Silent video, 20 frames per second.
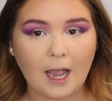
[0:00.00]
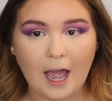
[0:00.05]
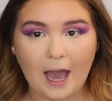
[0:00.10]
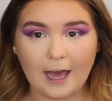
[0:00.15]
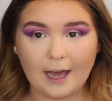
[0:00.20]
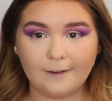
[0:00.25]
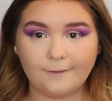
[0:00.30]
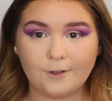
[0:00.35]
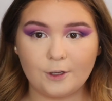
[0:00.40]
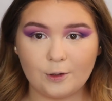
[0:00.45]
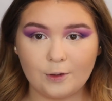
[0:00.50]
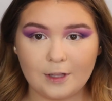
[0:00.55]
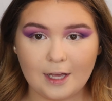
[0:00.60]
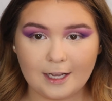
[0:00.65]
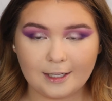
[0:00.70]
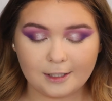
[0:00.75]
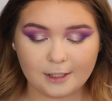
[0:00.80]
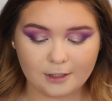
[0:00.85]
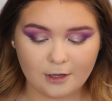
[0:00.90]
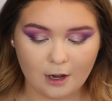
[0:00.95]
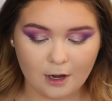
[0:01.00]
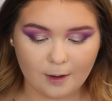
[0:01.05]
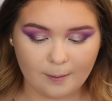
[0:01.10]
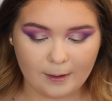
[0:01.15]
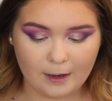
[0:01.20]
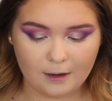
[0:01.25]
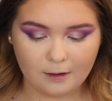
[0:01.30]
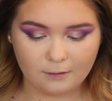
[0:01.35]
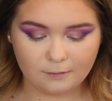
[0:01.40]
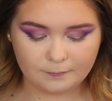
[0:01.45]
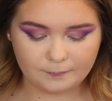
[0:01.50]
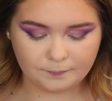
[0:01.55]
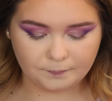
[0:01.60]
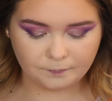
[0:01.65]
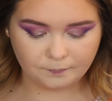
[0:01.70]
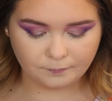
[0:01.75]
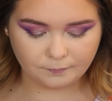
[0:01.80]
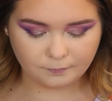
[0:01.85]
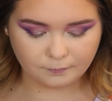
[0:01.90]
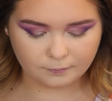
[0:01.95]
I have two things to talk about
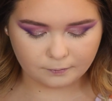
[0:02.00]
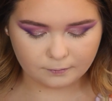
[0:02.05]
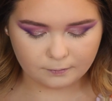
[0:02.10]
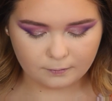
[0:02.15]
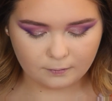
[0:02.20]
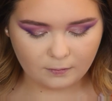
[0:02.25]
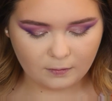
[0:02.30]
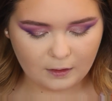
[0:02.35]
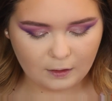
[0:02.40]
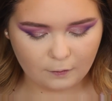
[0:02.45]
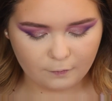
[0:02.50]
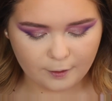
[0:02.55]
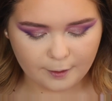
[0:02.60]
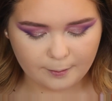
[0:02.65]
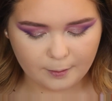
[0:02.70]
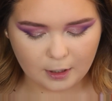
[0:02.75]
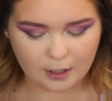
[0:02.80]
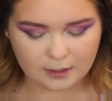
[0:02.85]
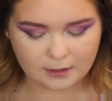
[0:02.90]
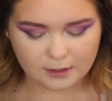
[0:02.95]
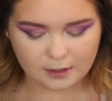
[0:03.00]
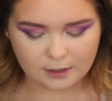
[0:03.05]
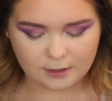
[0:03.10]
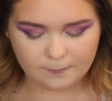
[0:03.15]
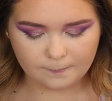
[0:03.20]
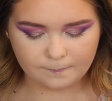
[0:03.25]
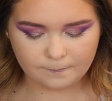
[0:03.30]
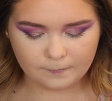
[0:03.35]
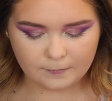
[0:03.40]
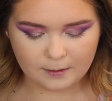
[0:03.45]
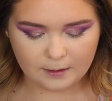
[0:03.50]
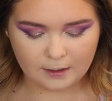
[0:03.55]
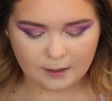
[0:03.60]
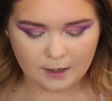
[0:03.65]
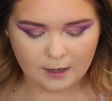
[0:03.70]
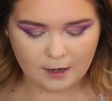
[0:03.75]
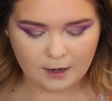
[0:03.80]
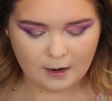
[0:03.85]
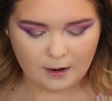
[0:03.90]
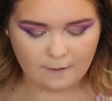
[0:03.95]
for bronzer.
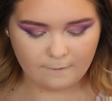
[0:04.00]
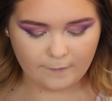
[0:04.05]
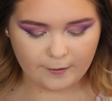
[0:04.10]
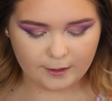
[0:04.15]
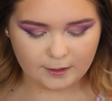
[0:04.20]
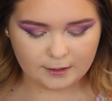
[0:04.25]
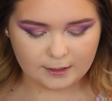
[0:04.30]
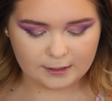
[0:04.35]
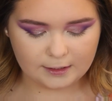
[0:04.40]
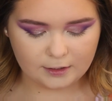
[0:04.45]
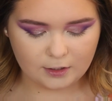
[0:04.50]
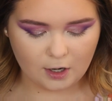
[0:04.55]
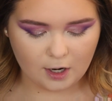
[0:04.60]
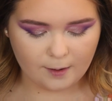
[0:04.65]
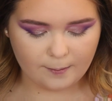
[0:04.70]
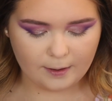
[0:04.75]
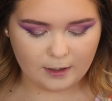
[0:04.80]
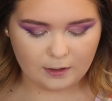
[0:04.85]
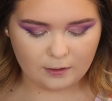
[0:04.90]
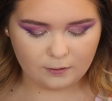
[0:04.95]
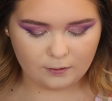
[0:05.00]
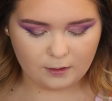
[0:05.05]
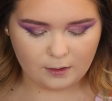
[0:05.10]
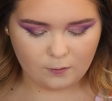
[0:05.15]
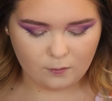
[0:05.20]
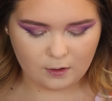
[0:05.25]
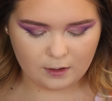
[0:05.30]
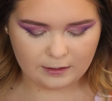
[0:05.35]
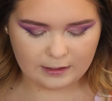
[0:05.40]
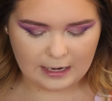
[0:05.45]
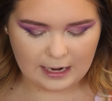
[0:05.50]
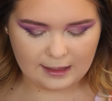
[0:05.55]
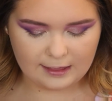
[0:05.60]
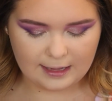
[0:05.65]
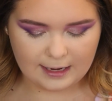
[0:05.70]
First, let's talk about the one that I